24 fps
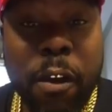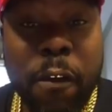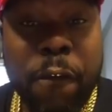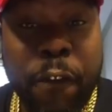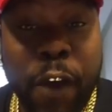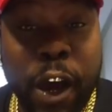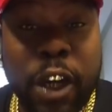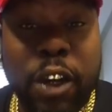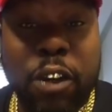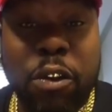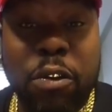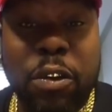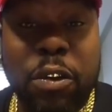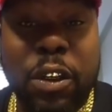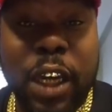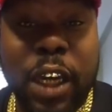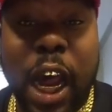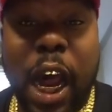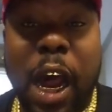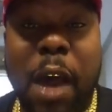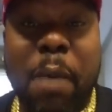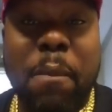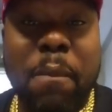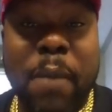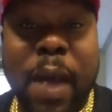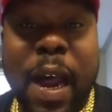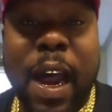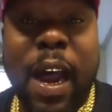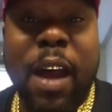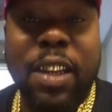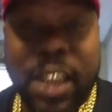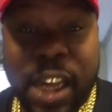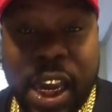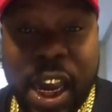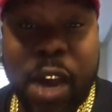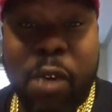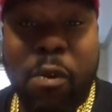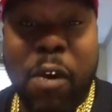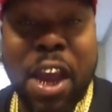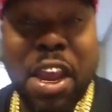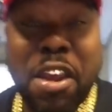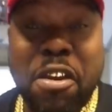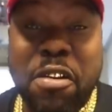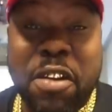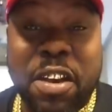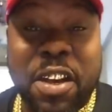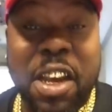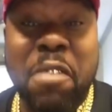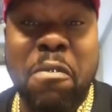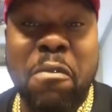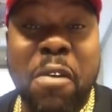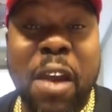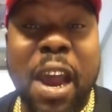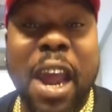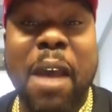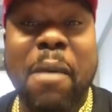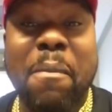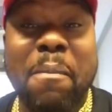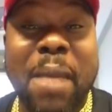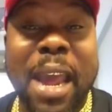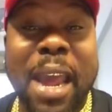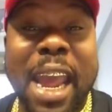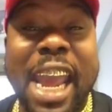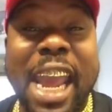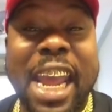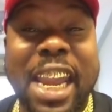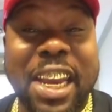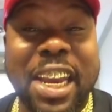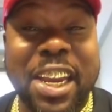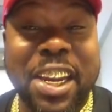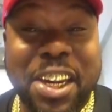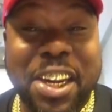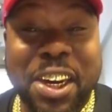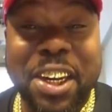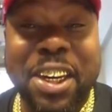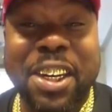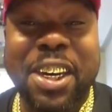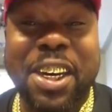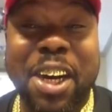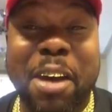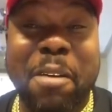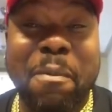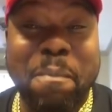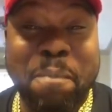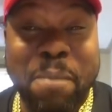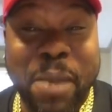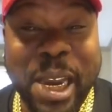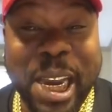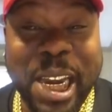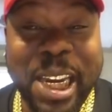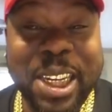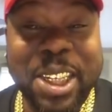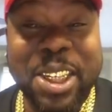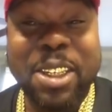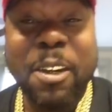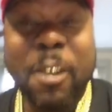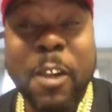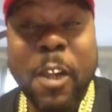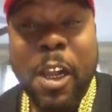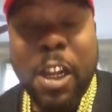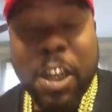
Fuck you talking about? Yeah, why you sitting around mad at Cook Up, bitch?